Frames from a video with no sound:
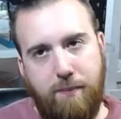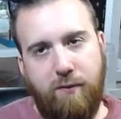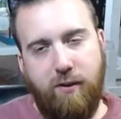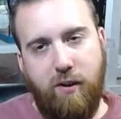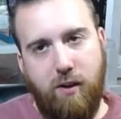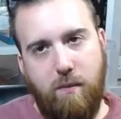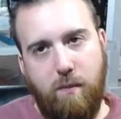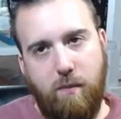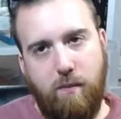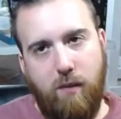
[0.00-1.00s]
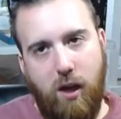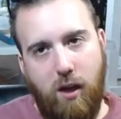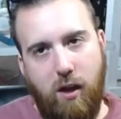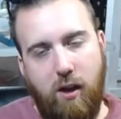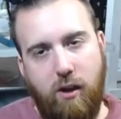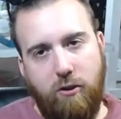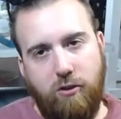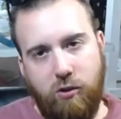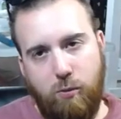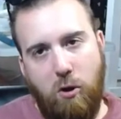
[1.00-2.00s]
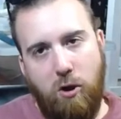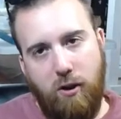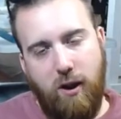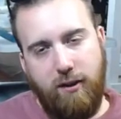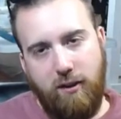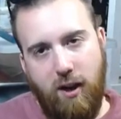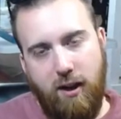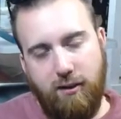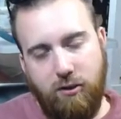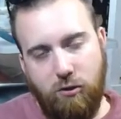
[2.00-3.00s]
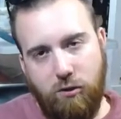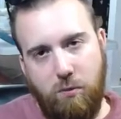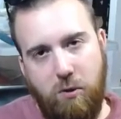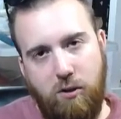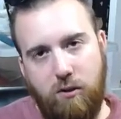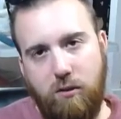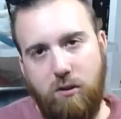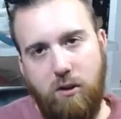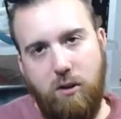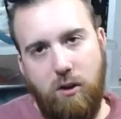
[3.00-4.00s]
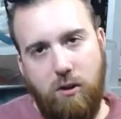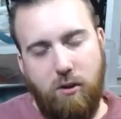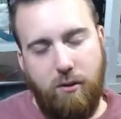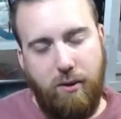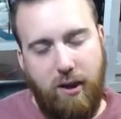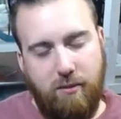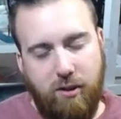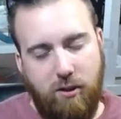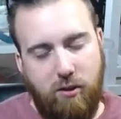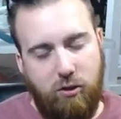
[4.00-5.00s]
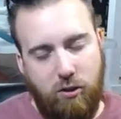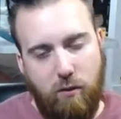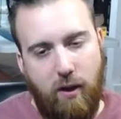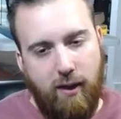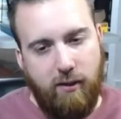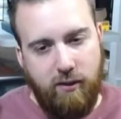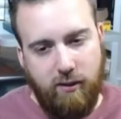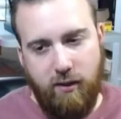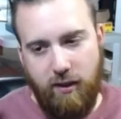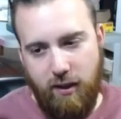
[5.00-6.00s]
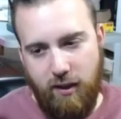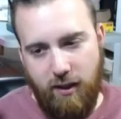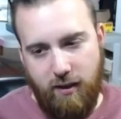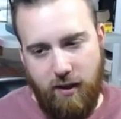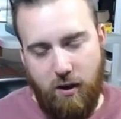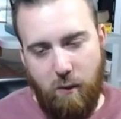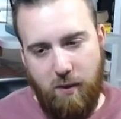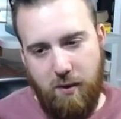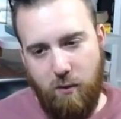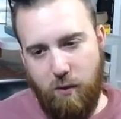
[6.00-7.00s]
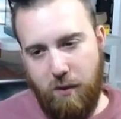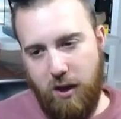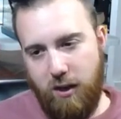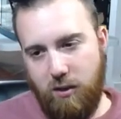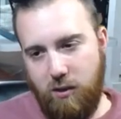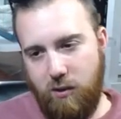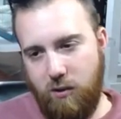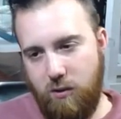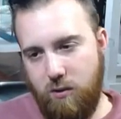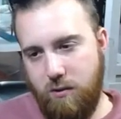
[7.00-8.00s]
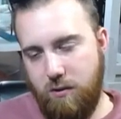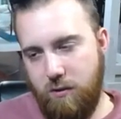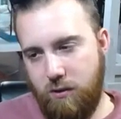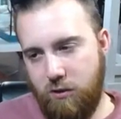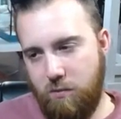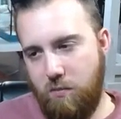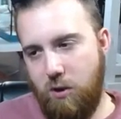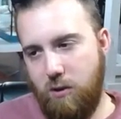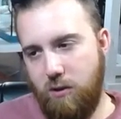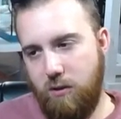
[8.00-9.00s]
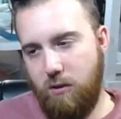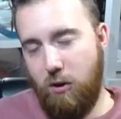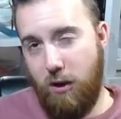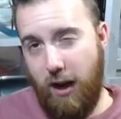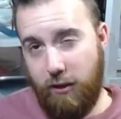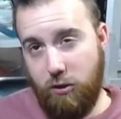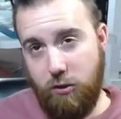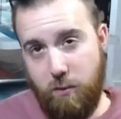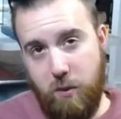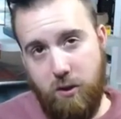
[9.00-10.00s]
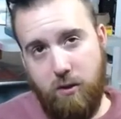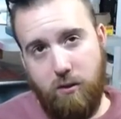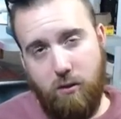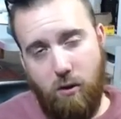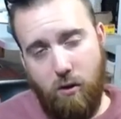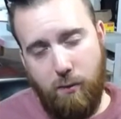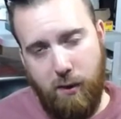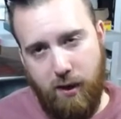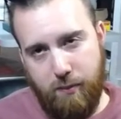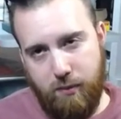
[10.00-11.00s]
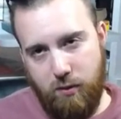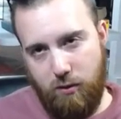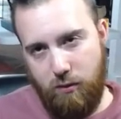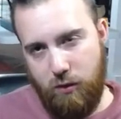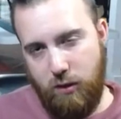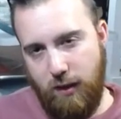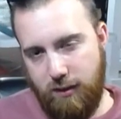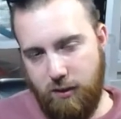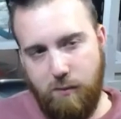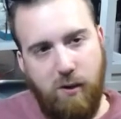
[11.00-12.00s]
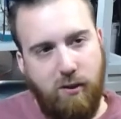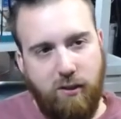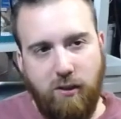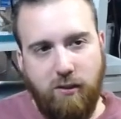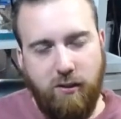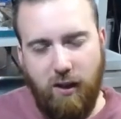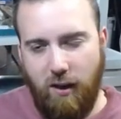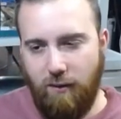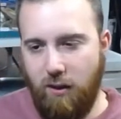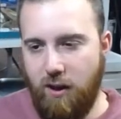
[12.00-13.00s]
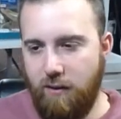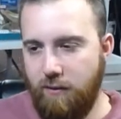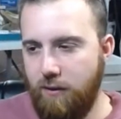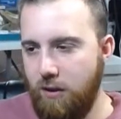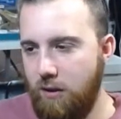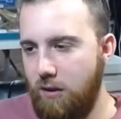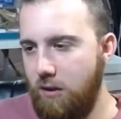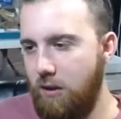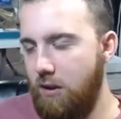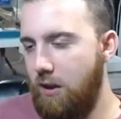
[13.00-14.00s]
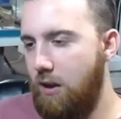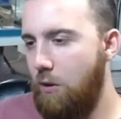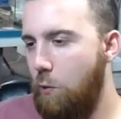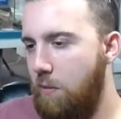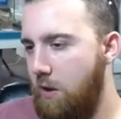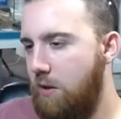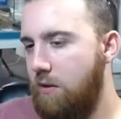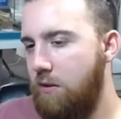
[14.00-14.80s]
from uh, small on guys, so small all the way up to 2X. And then on women, we'll probably do small or extra small all the way up to 2X as well because I have a lot of uh, women